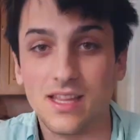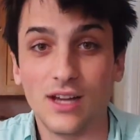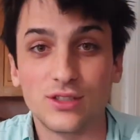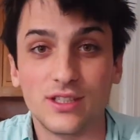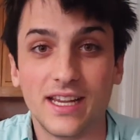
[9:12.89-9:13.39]

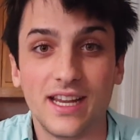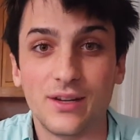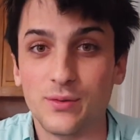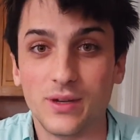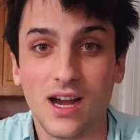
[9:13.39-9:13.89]
That was our
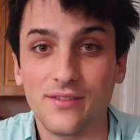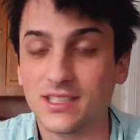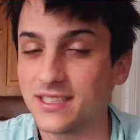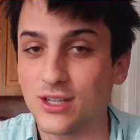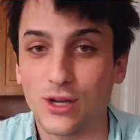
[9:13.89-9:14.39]
day. We
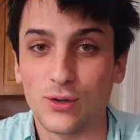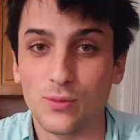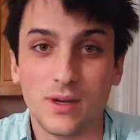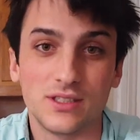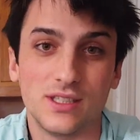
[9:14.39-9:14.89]
obviously caught a
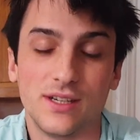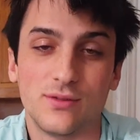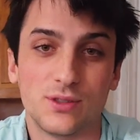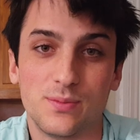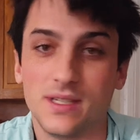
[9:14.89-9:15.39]
whole bunch of
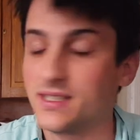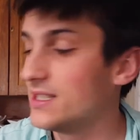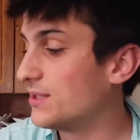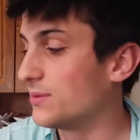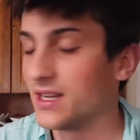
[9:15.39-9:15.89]
different
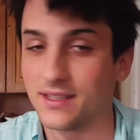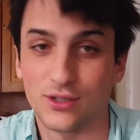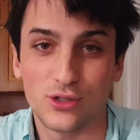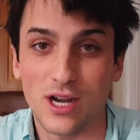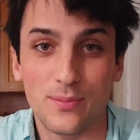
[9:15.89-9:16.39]
species. We got
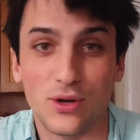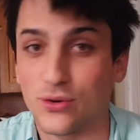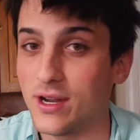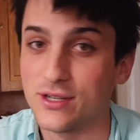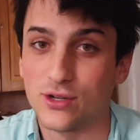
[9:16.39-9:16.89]
the
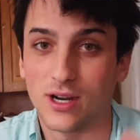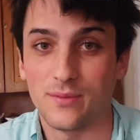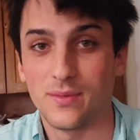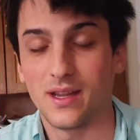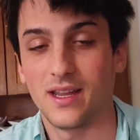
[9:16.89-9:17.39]
striper, red
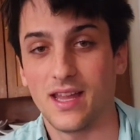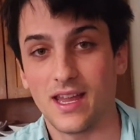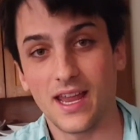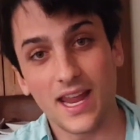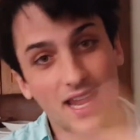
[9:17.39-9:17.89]
drum,
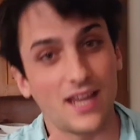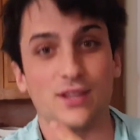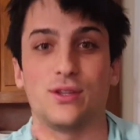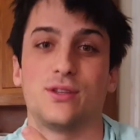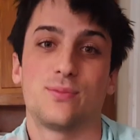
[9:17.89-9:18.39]

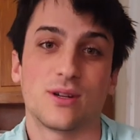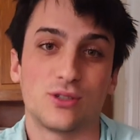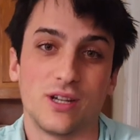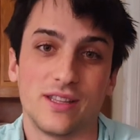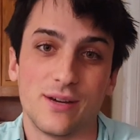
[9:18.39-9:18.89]
and the
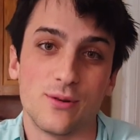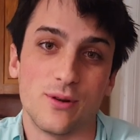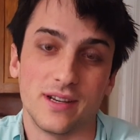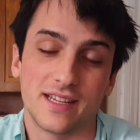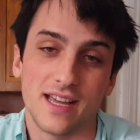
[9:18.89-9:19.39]
speckled trout that we
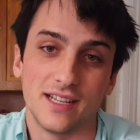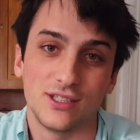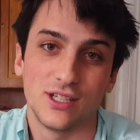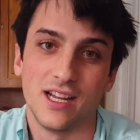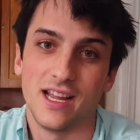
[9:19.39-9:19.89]
wanted to
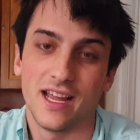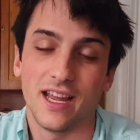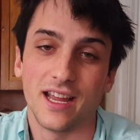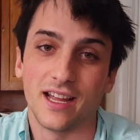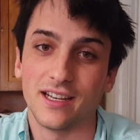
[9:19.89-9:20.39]
catch.
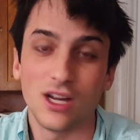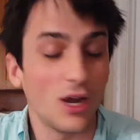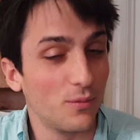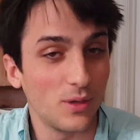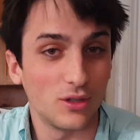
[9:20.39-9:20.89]
And
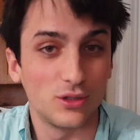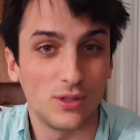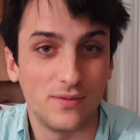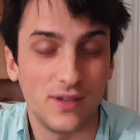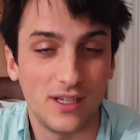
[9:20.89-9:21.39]
I hope y'all
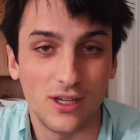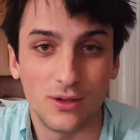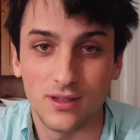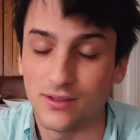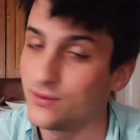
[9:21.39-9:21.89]
enjoyed the
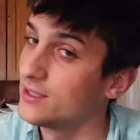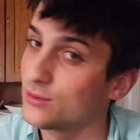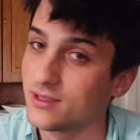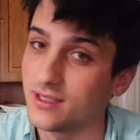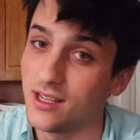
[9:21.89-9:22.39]
video, and if
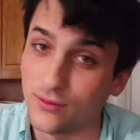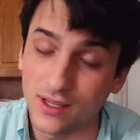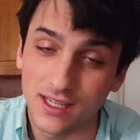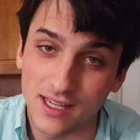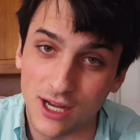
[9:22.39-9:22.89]
this was of
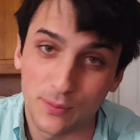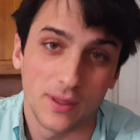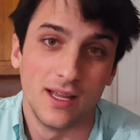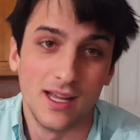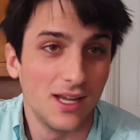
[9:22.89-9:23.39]
any
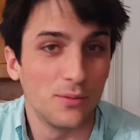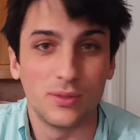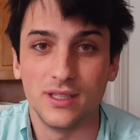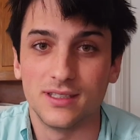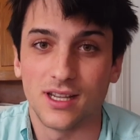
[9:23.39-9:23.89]
help,
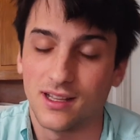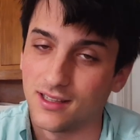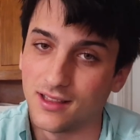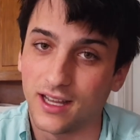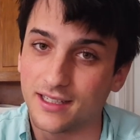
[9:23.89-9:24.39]
please
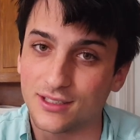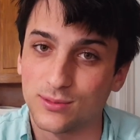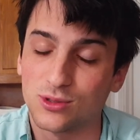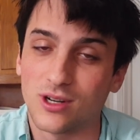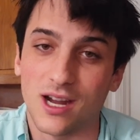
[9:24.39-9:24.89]
like and
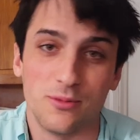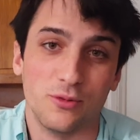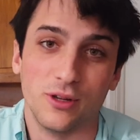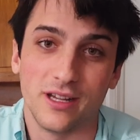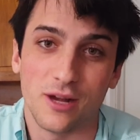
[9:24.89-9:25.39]
subscribe.
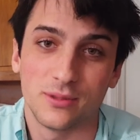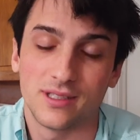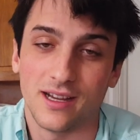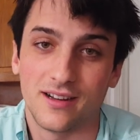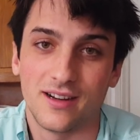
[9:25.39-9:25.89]
It really
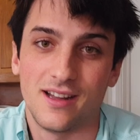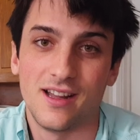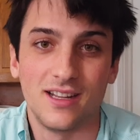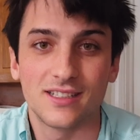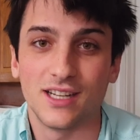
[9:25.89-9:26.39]
helps us out.
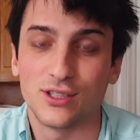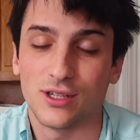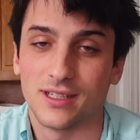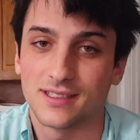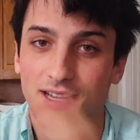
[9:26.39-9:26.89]
Catch
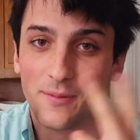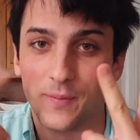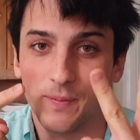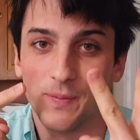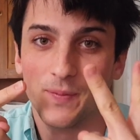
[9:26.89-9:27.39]
y'all next time.